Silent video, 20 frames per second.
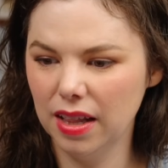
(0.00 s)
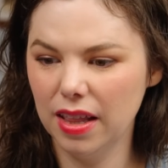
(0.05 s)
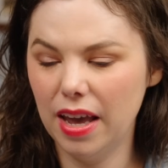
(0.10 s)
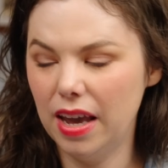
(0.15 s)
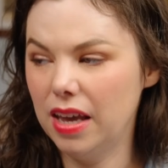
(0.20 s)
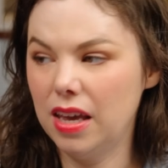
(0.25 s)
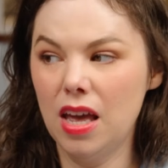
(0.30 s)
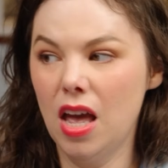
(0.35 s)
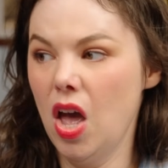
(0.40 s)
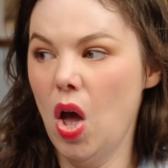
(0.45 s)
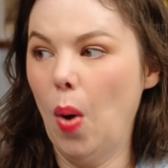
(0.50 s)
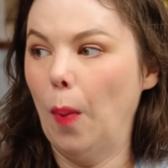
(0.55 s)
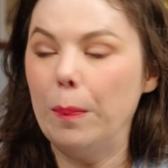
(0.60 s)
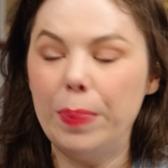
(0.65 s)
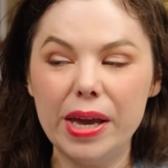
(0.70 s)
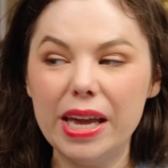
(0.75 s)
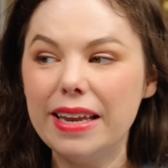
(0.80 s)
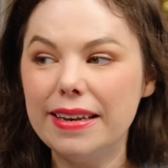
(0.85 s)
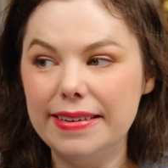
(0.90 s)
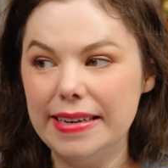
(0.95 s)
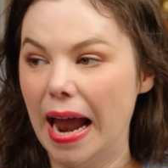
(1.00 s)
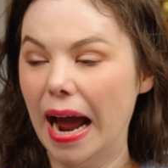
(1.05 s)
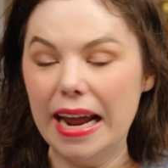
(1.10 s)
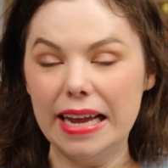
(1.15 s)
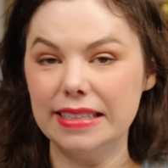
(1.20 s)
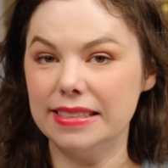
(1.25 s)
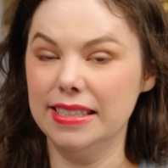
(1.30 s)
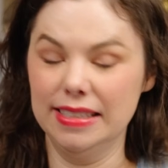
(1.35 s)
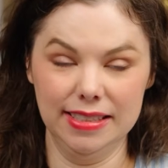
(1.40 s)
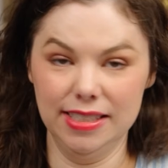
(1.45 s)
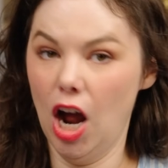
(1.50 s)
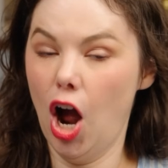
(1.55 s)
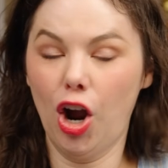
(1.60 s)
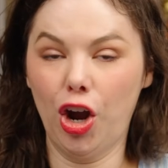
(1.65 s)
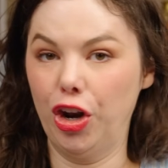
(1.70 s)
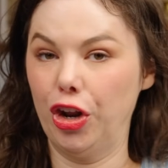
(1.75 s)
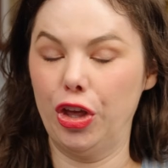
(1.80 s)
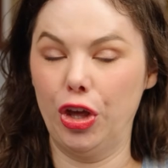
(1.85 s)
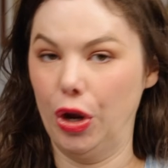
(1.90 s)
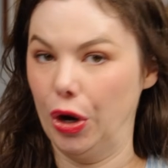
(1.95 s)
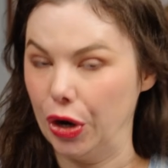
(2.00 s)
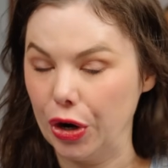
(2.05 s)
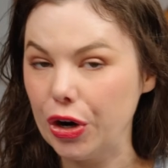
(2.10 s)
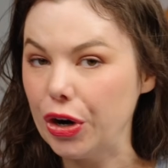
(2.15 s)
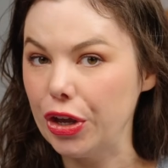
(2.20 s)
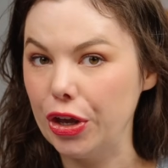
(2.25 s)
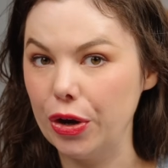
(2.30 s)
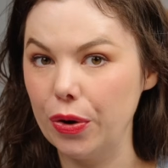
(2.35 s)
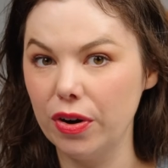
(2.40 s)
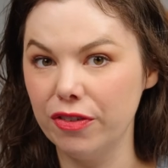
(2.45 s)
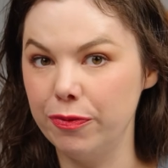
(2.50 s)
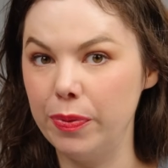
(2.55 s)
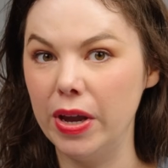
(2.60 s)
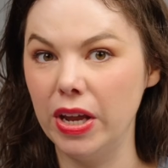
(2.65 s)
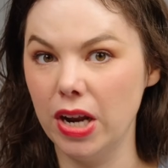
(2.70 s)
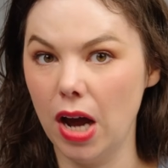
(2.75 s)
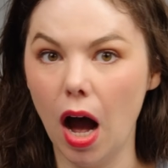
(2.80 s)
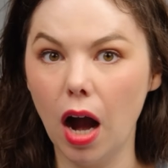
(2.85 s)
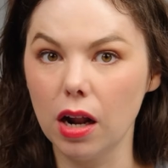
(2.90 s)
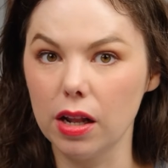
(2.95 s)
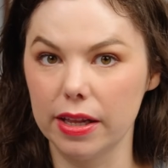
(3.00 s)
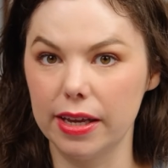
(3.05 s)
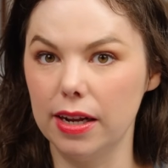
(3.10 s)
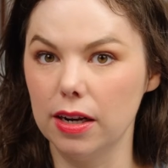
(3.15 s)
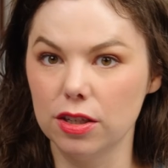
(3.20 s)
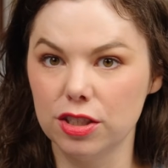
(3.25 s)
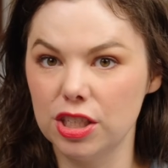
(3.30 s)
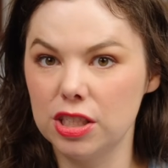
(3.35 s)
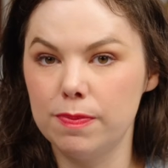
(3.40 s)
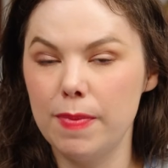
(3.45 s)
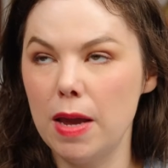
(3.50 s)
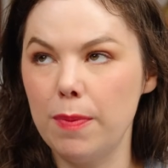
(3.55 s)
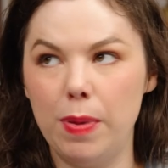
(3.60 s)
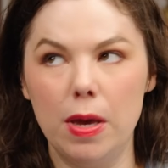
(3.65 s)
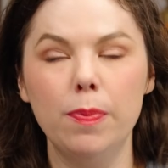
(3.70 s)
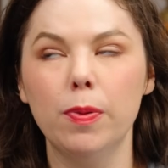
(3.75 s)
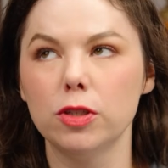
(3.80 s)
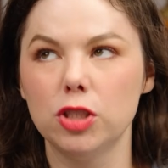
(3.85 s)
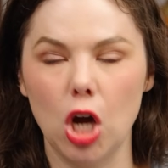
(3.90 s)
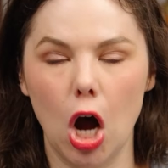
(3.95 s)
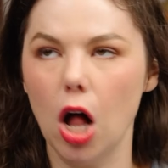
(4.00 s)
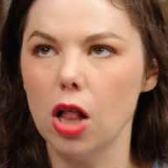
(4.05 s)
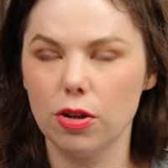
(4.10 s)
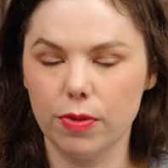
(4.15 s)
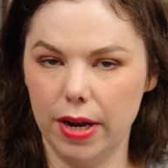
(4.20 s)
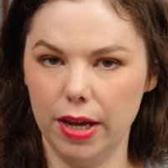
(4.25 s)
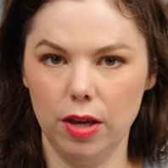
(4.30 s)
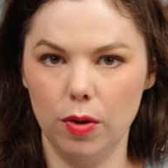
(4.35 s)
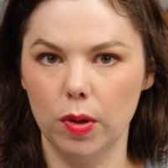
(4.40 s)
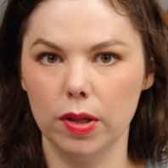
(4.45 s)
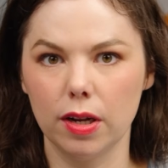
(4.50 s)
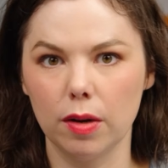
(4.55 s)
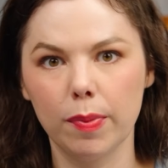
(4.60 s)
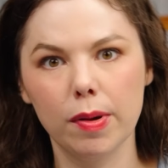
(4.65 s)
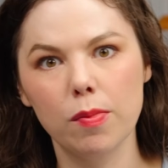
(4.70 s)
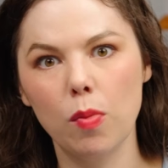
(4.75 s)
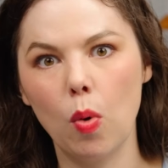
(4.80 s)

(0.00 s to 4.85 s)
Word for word: Like, being nice is not gonna cure you of being ugly. It'll just make people tolerate you a little bit